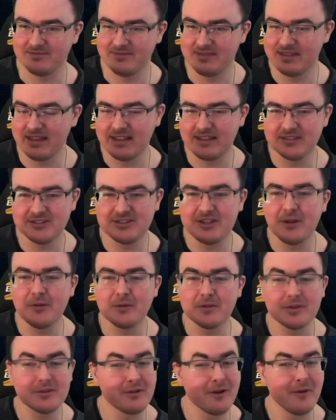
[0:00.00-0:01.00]
little
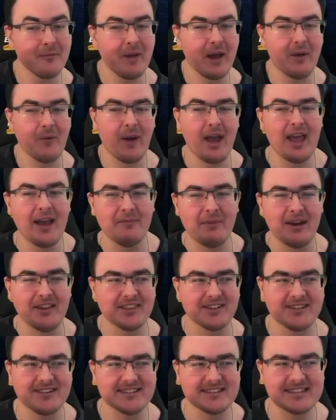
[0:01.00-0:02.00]
jokes thrown my way about
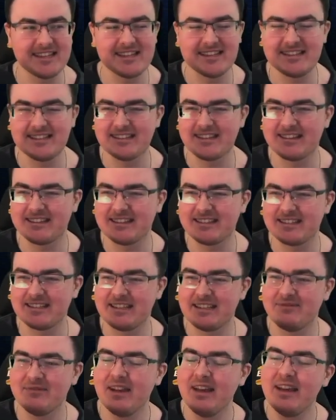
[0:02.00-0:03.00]
throwing Zetas on the
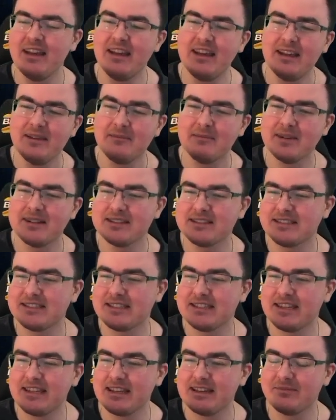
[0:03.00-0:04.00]
team, but
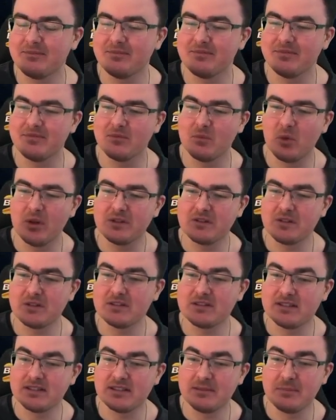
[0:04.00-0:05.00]
one's on
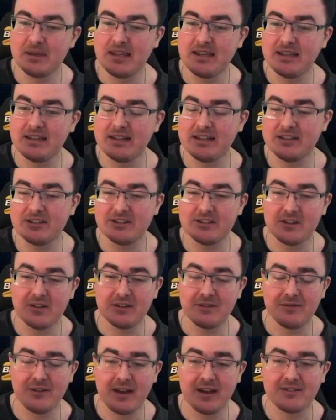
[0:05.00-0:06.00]
Sabine. She's only
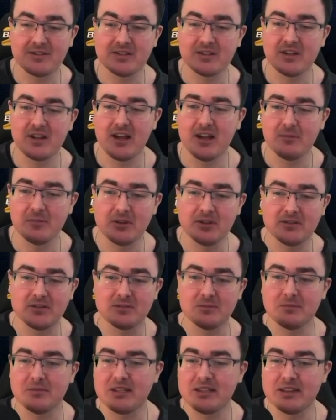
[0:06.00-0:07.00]
5-star, but it
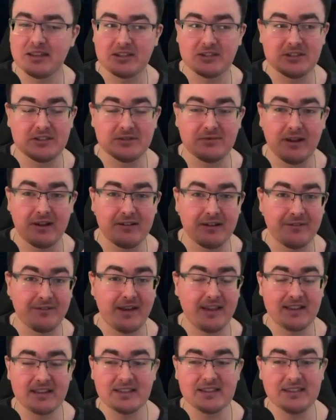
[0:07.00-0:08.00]
does mean that she's very
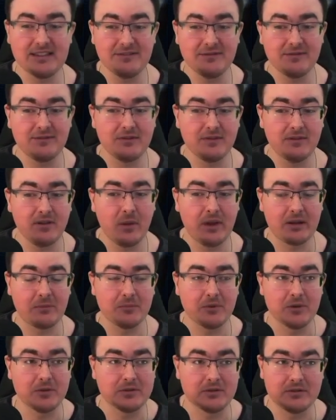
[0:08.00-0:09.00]
offensive when I'm
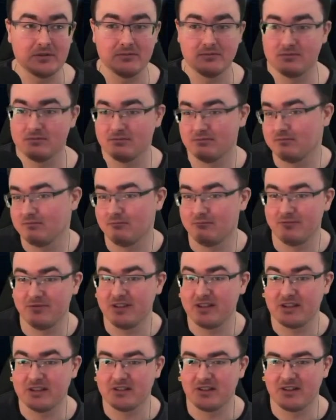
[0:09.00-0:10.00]
using
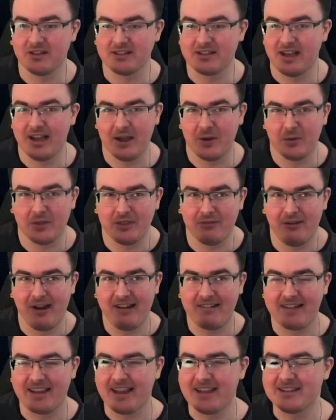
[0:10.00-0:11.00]
Phoenix on attack with the rare
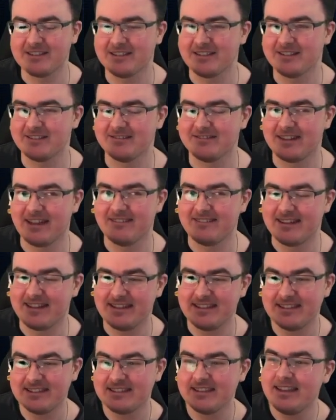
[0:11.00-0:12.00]
occasion I do
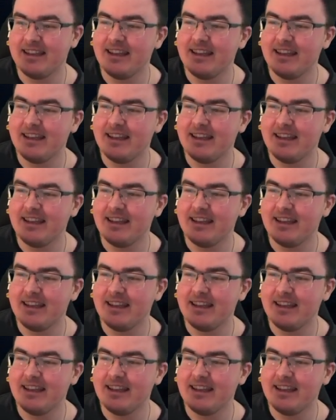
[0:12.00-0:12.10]
nowadays.